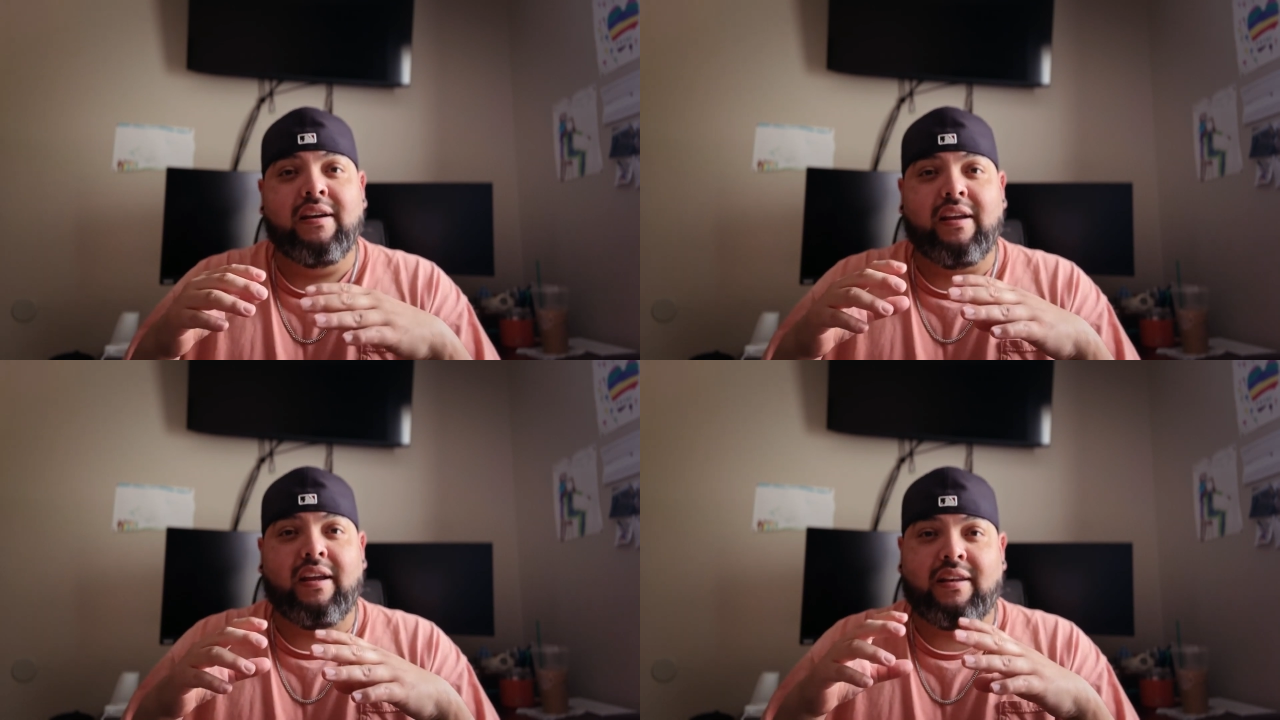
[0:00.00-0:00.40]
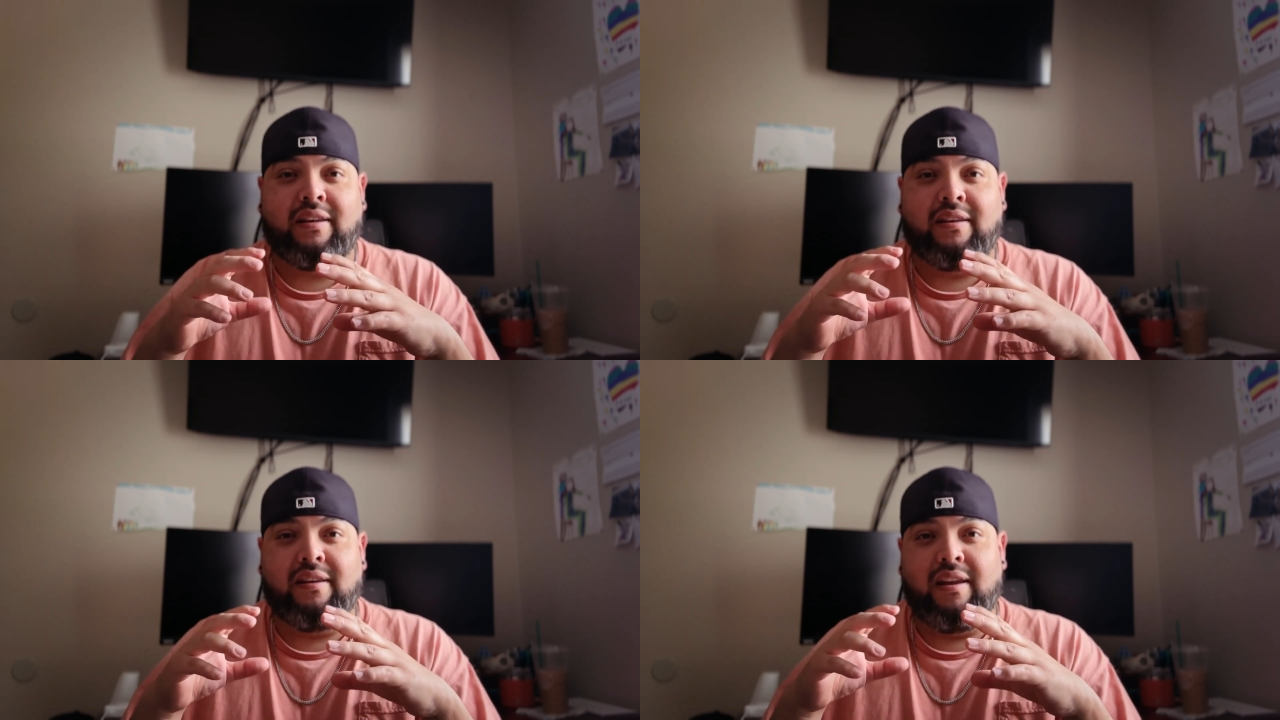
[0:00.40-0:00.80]
it
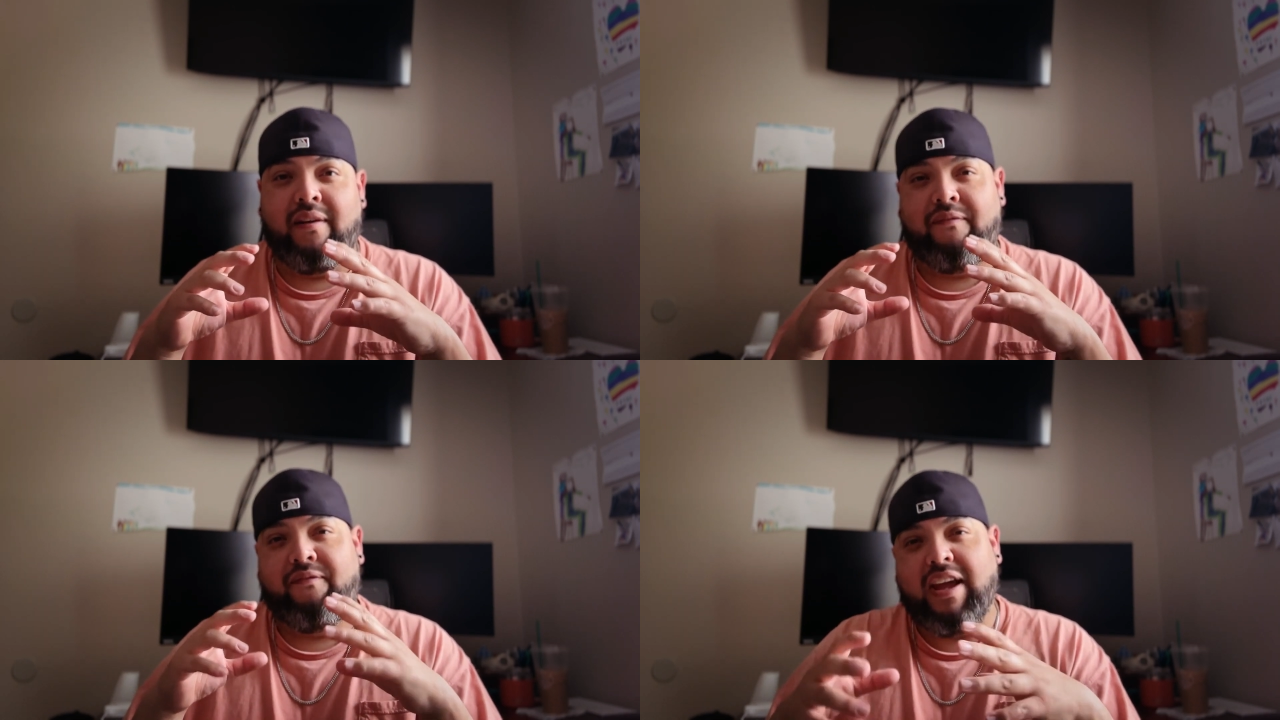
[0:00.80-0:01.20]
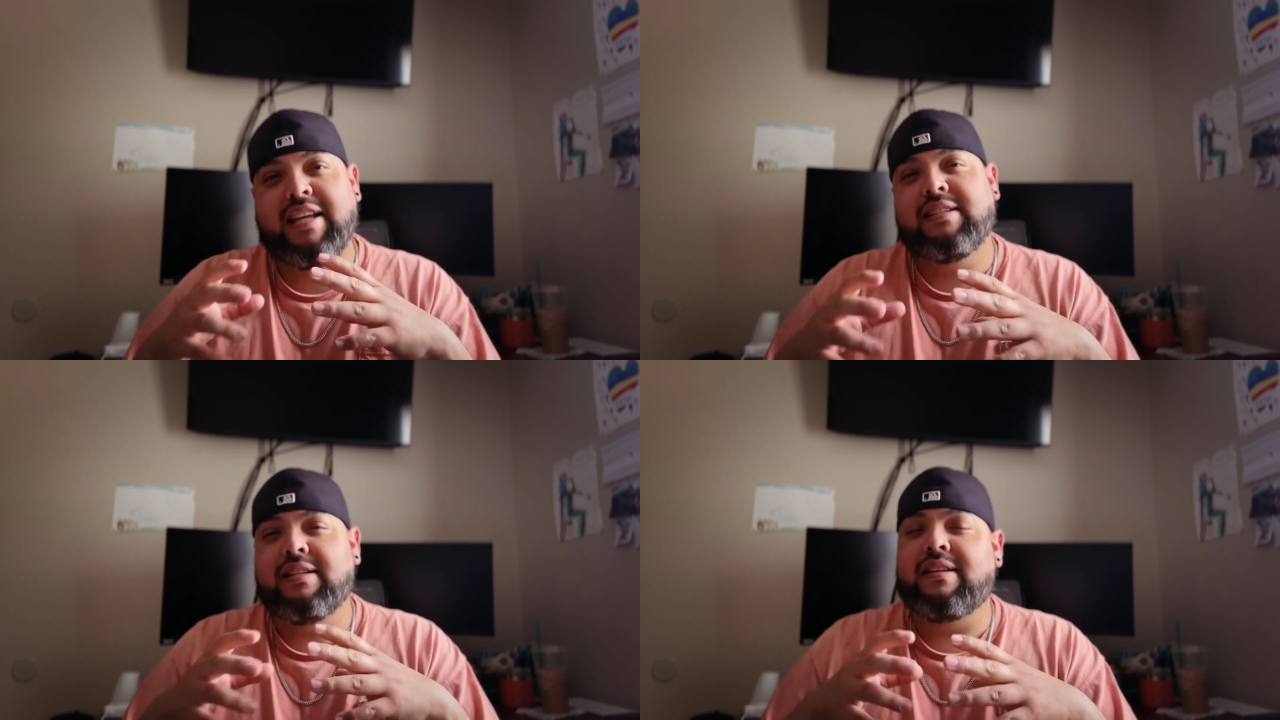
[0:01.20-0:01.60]

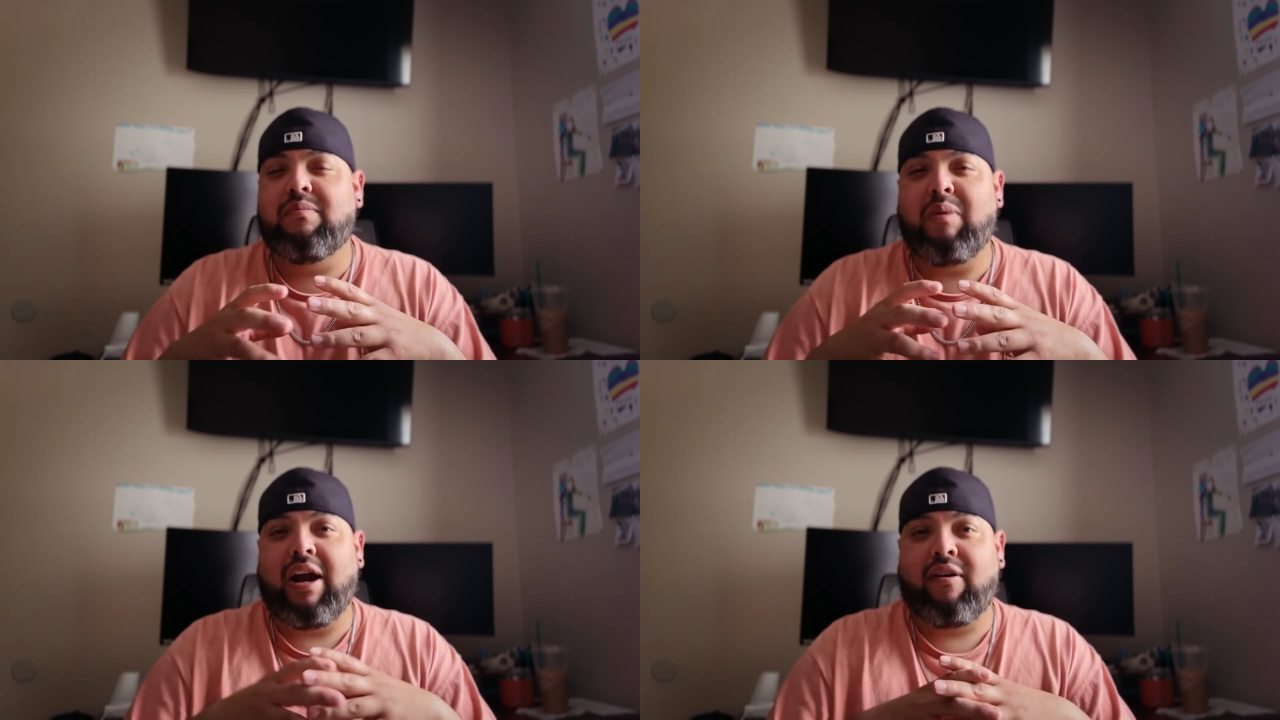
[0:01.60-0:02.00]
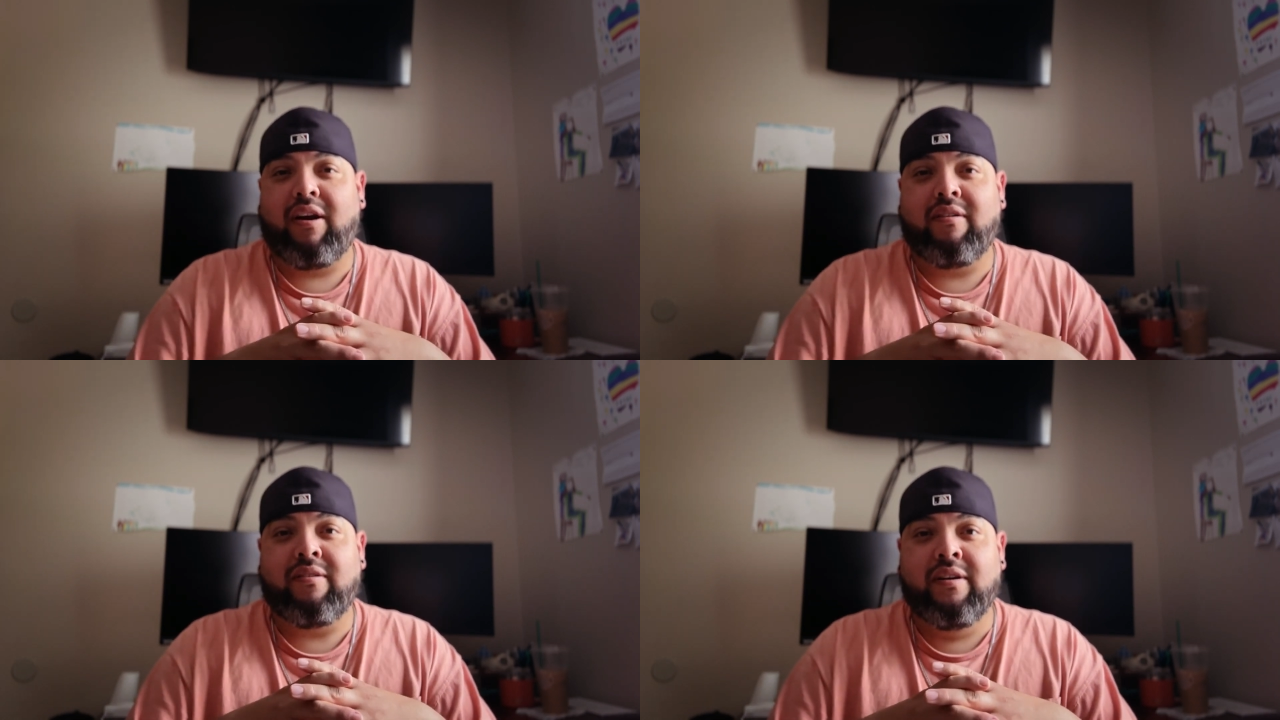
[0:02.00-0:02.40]
fades into the
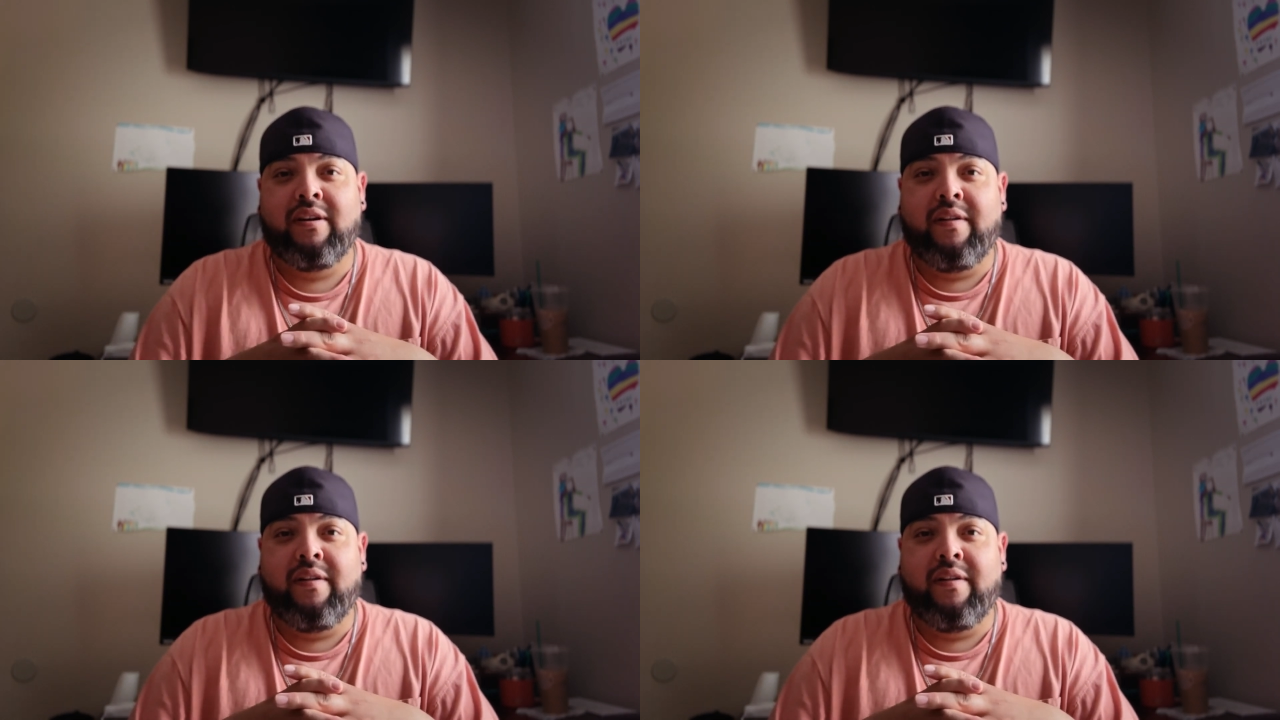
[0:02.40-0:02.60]
background.